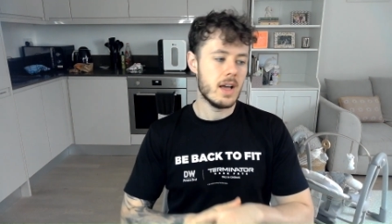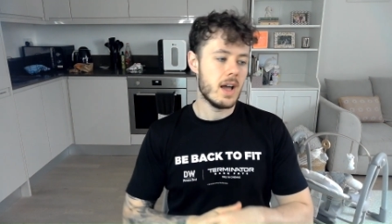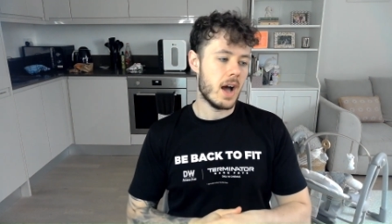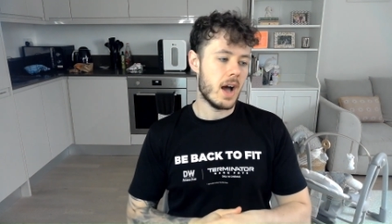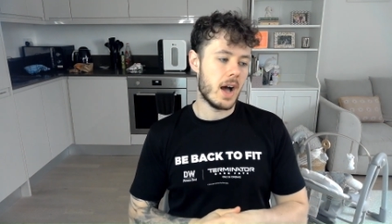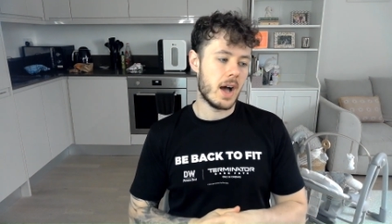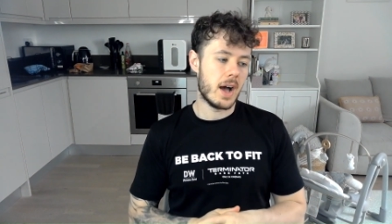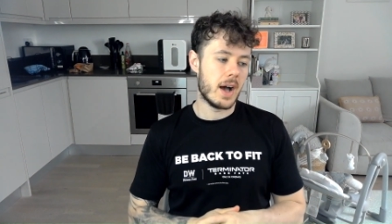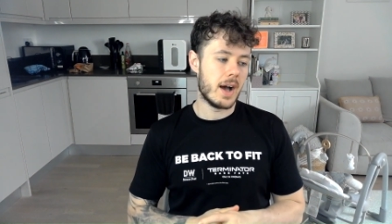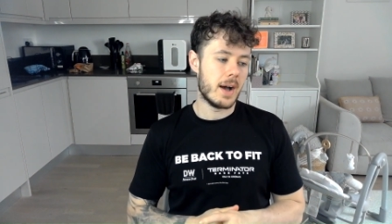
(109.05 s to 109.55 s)

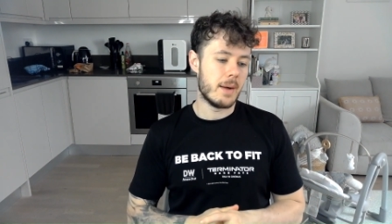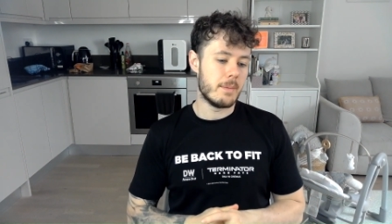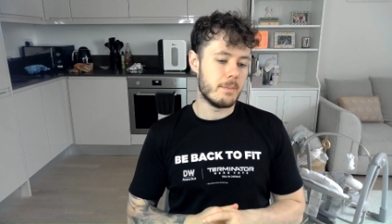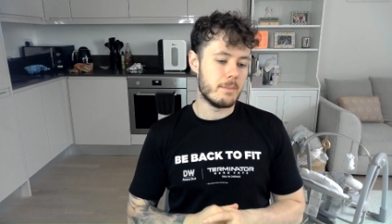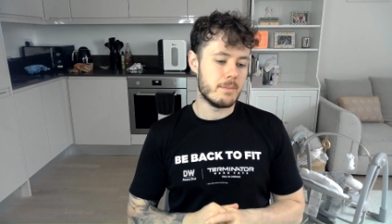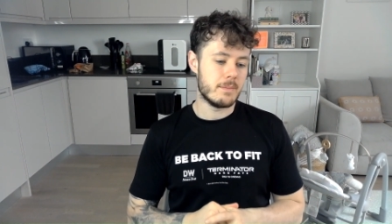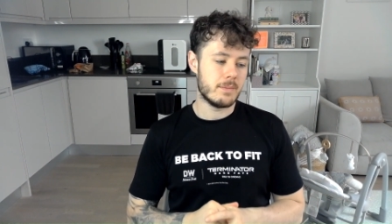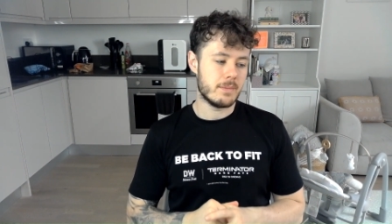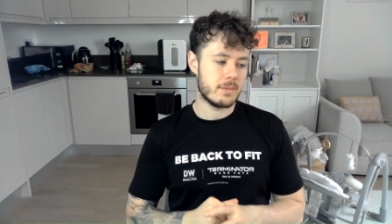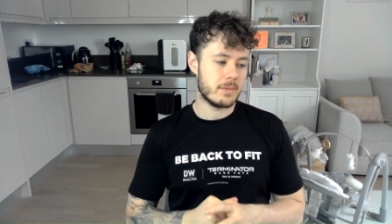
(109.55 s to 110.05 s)

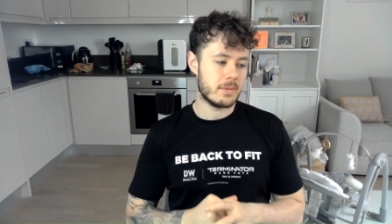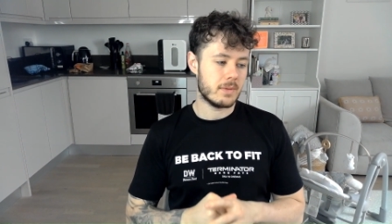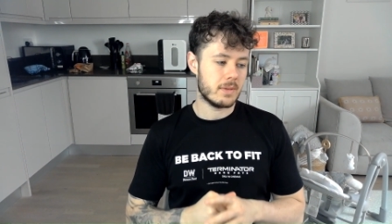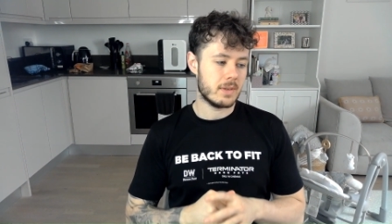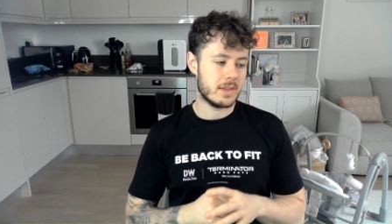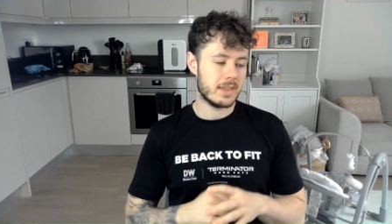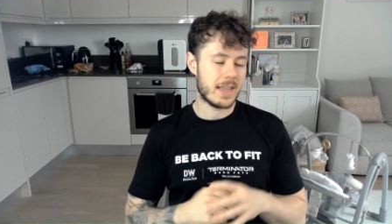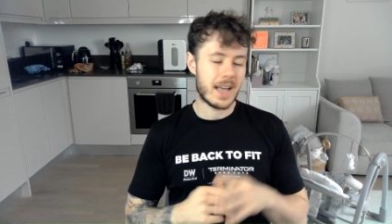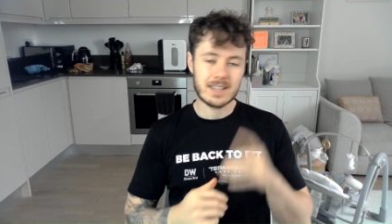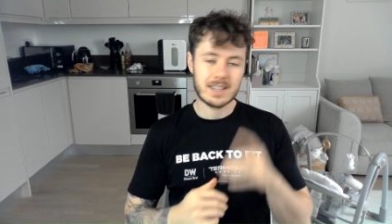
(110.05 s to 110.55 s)

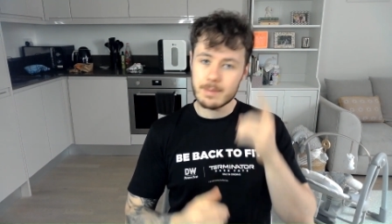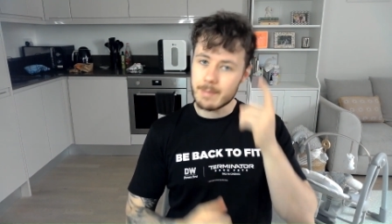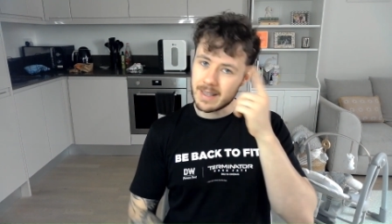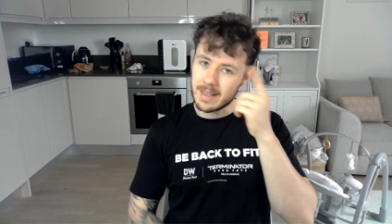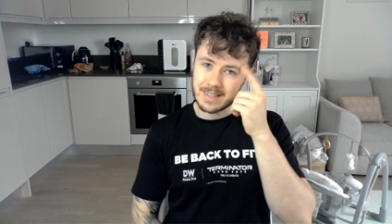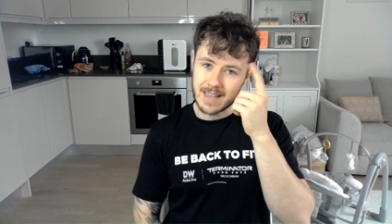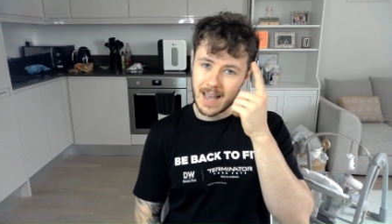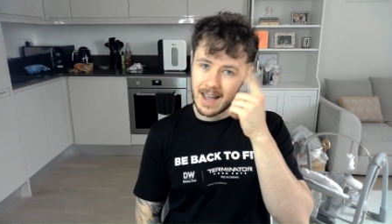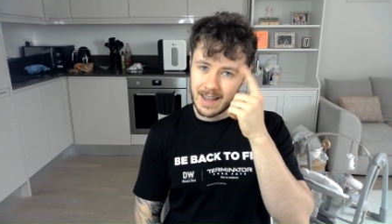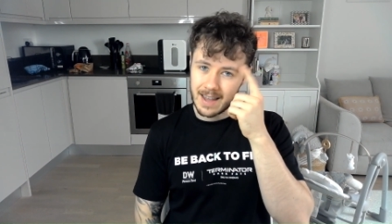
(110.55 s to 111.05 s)
That's a
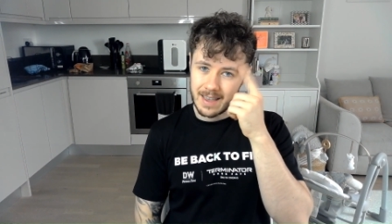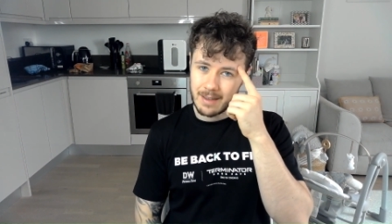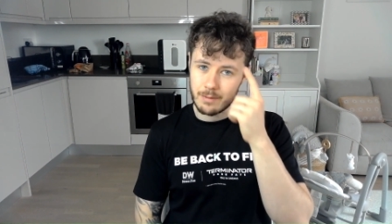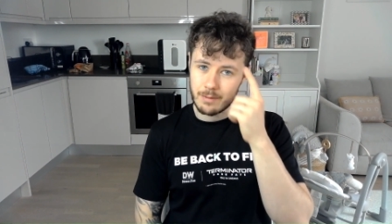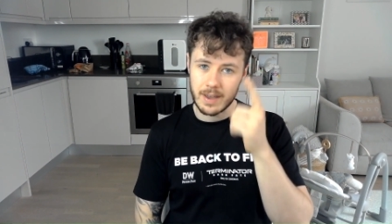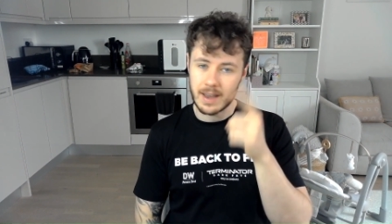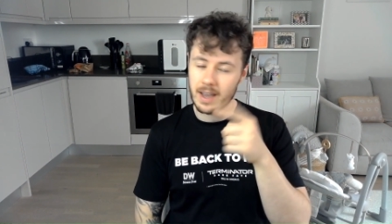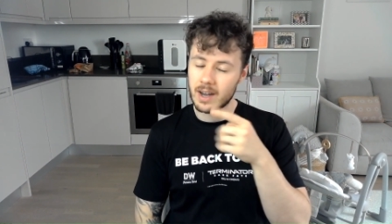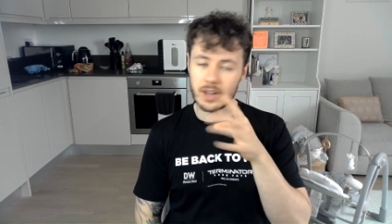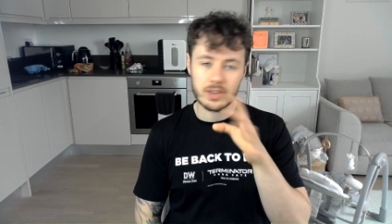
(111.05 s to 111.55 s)
mentality
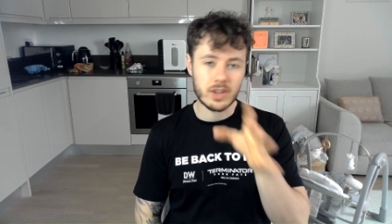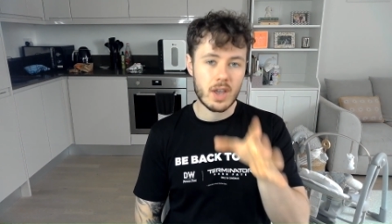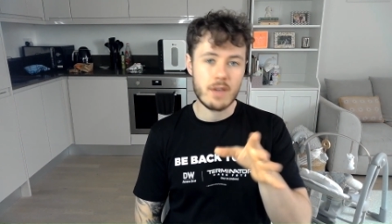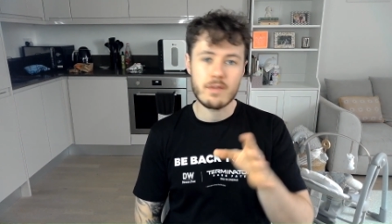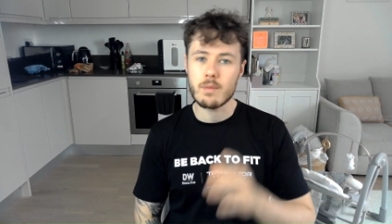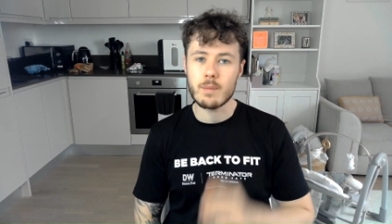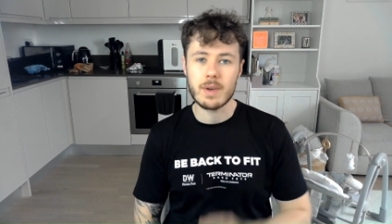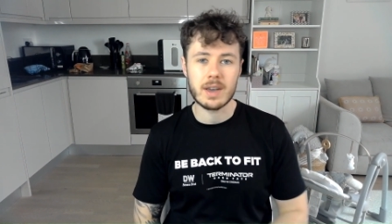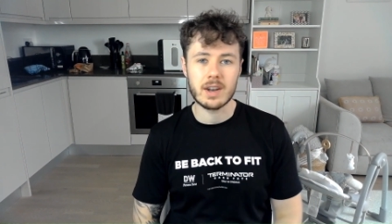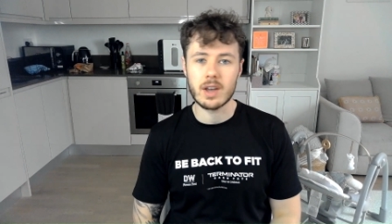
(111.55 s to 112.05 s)
thing. And I don't
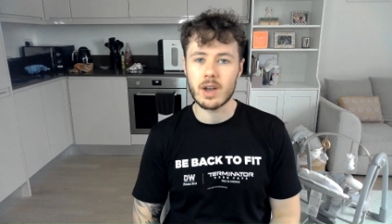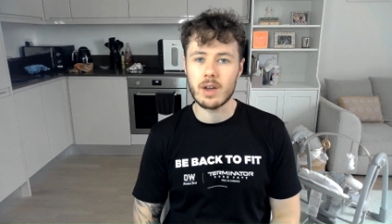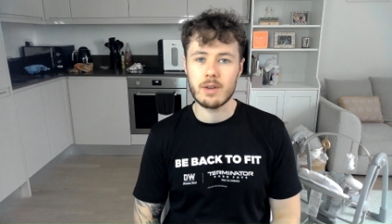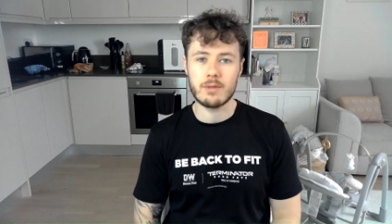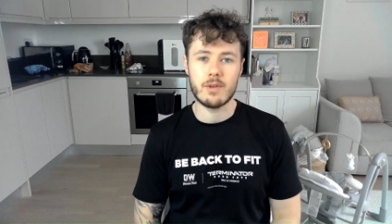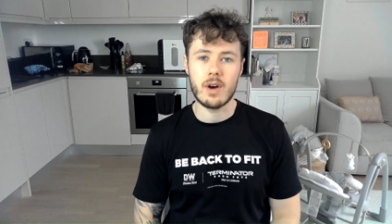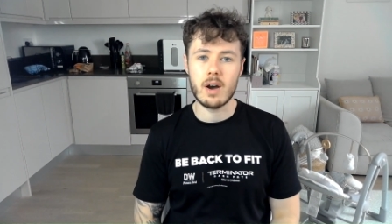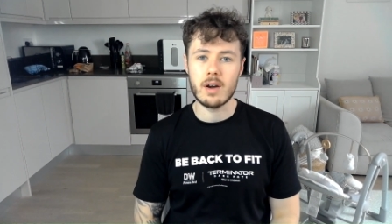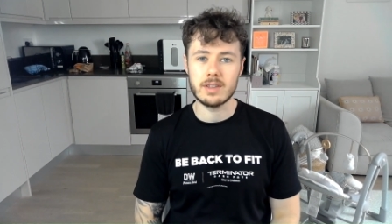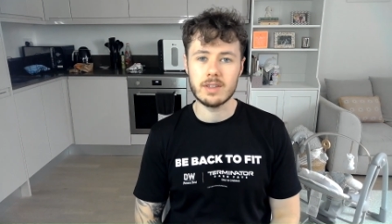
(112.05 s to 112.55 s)
think we're going to go
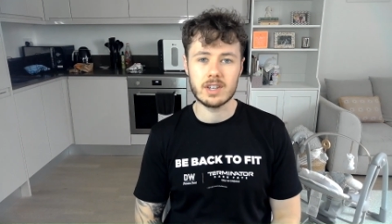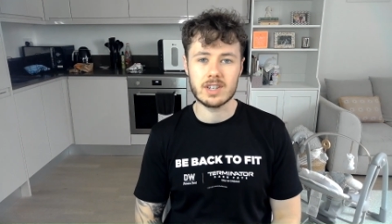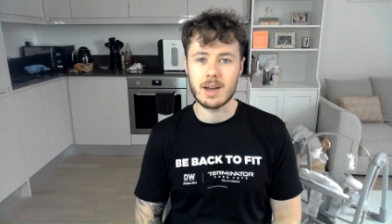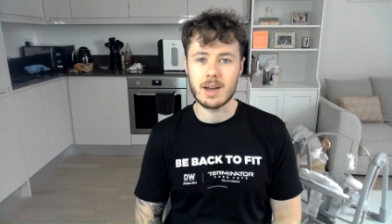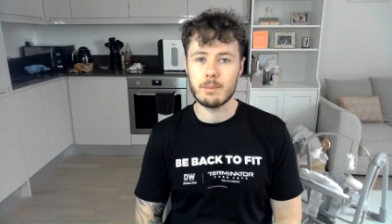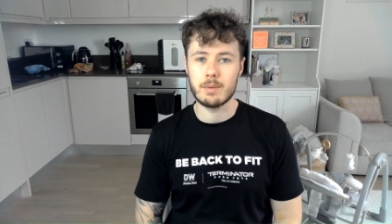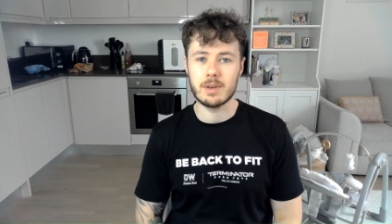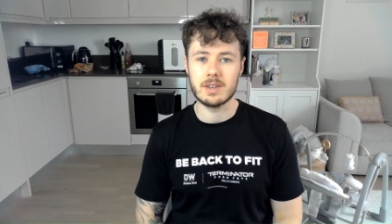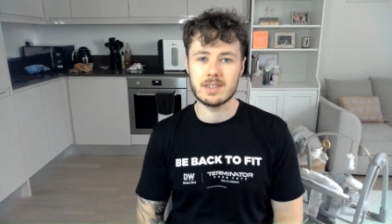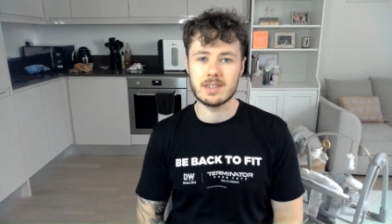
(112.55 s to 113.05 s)
far in the
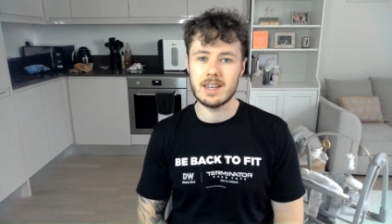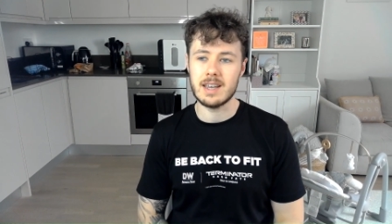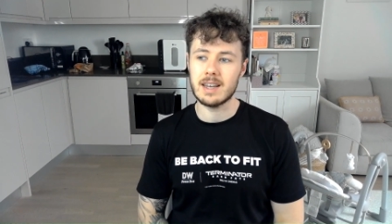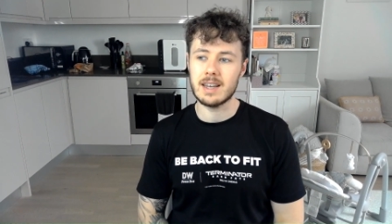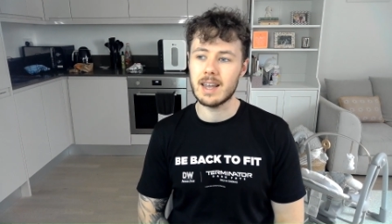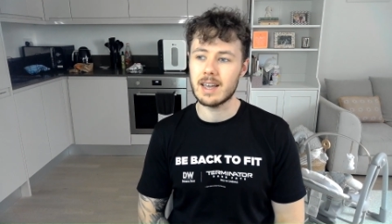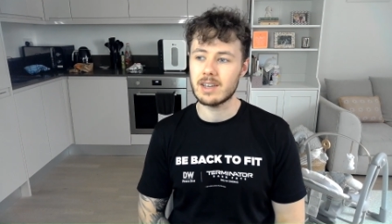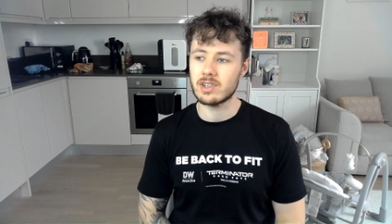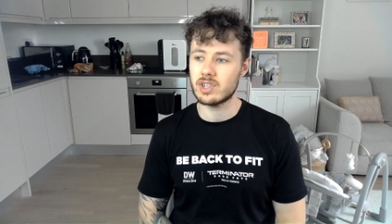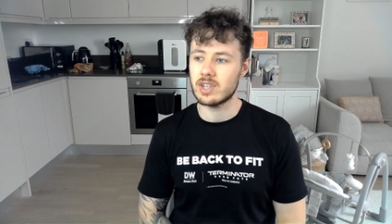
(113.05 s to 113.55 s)
Champions League
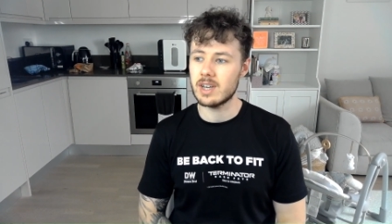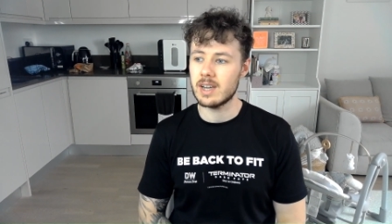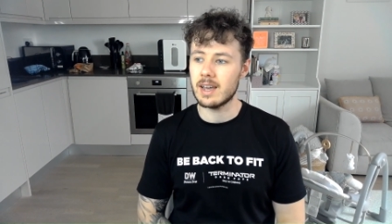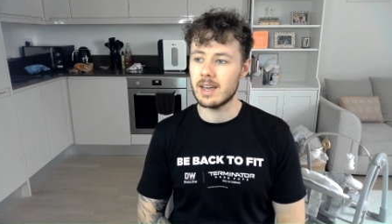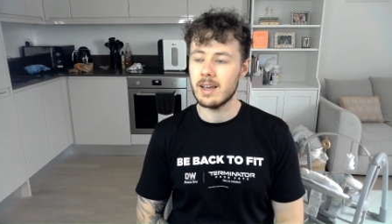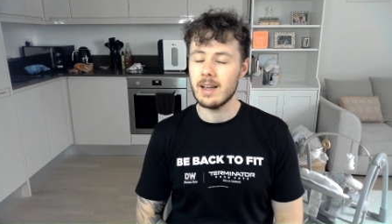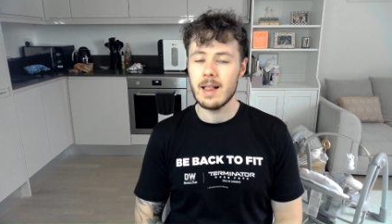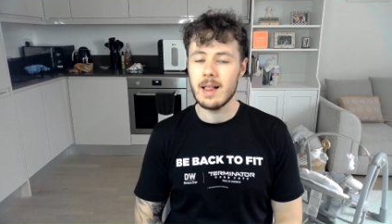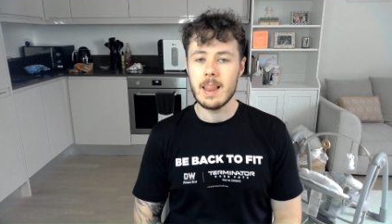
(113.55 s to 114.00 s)
next year.